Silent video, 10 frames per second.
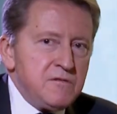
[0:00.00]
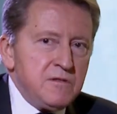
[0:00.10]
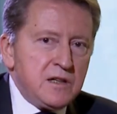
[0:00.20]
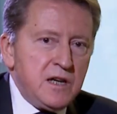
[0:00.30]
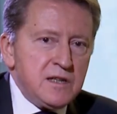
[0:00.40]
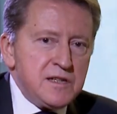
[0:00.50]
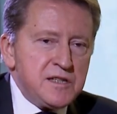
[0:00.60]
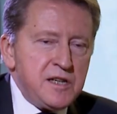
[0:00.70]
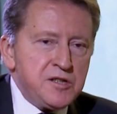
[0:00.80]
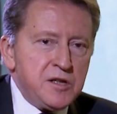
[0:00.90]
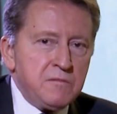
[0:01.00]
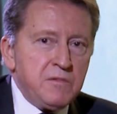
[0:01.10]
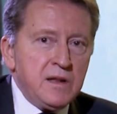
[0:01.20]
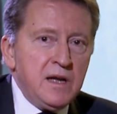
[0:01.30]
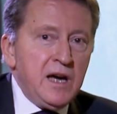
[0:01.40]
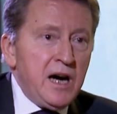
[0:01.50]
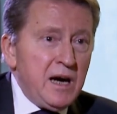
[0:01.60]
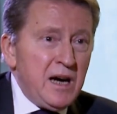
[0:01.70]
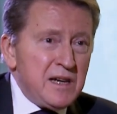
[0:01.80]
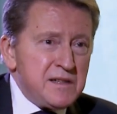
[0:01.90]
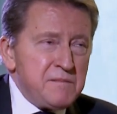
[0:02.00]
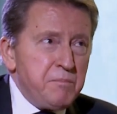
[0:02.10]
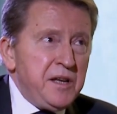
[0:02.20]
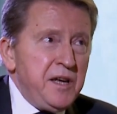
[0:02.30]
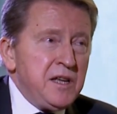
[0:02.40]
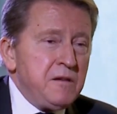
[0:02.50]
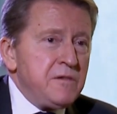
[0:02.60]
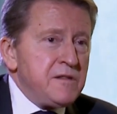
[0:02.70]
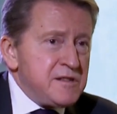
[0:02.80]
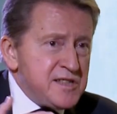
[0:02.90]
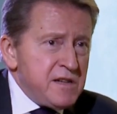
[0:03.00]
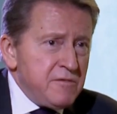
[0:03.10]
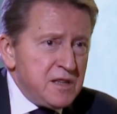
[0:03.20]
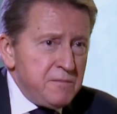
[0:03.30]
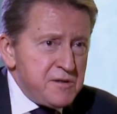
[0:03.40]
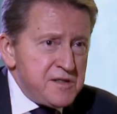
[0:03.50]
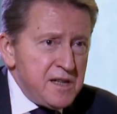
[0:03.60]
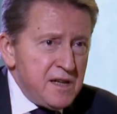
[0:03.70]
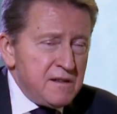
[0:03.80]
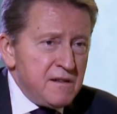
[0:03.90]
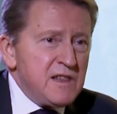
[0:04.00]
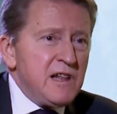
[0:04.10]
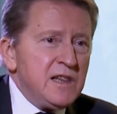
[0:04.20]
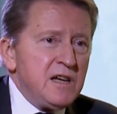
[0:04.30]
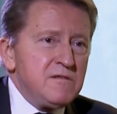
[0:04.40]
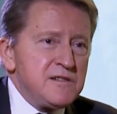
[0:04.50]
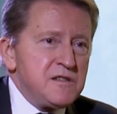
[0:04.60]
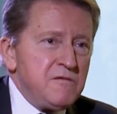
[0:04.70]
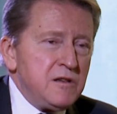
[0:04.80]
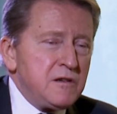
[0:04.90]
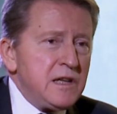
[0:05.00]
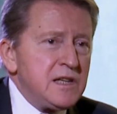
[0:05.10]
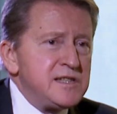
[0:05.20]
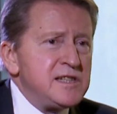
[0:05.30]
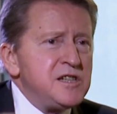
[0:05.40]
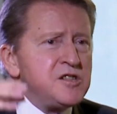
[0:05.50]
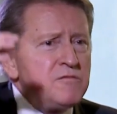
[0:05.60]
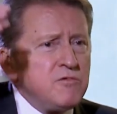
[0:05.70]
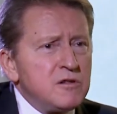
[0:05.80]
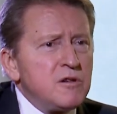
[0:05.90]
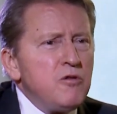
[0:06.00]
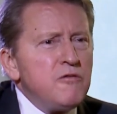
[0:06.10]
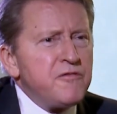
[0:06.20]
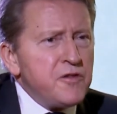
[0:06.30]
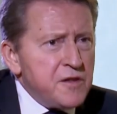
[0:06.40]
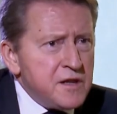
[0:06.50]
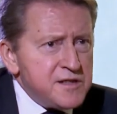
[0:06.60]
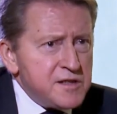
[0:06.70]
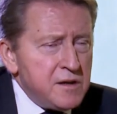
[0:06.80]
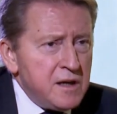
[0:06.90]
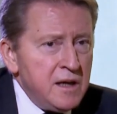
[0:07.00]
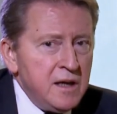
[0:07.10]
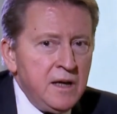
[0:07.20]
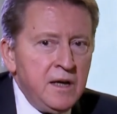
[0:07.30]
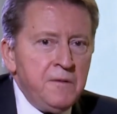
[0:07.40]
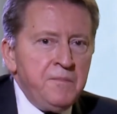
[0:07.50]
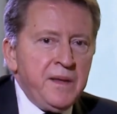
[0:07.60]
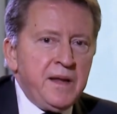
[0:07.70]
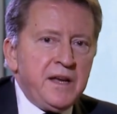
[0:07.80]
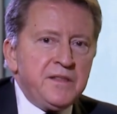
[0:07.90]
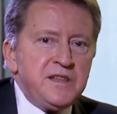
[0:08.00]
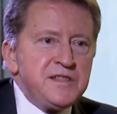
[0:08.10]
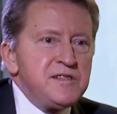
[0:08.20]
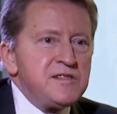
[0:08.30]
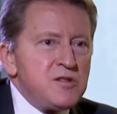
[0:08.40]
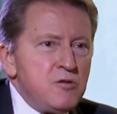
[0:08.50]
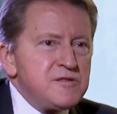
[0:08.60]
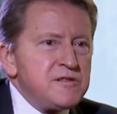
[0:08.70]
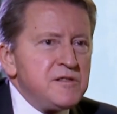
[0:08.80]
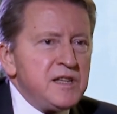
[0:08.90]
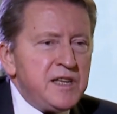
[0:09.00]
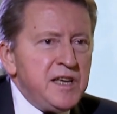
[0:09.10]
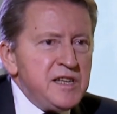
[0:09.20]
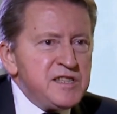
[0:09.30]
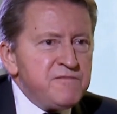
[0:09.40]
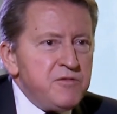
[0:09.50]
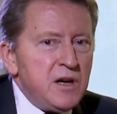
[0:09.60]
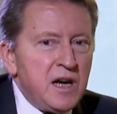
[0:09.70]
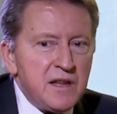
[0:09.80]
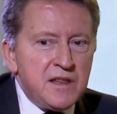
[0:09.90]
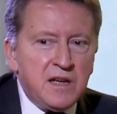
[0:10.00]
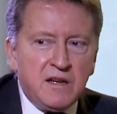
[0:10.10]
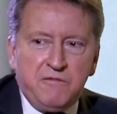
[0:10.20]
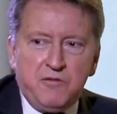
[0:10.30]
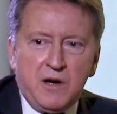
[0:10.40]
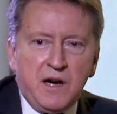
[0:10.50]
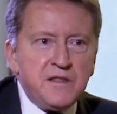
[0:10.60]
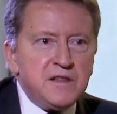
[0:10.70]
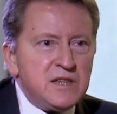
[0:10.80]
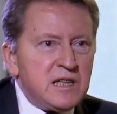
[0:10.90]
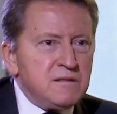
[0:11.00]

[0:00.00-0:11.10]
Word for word: of localization. Well, beginning with 70%, the levels of localization would grow further. Sir. Yes, sir. And this is also the case for other, for other